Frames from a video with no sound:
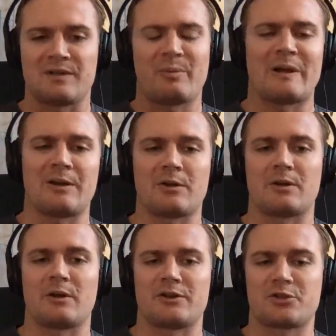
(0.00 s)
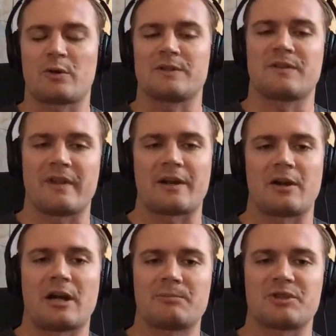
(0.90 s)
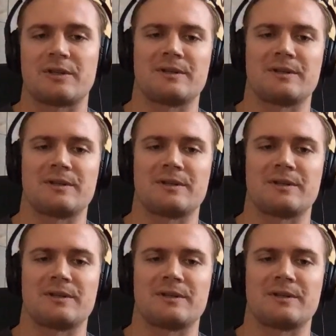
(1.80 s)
depending on the choice of that option,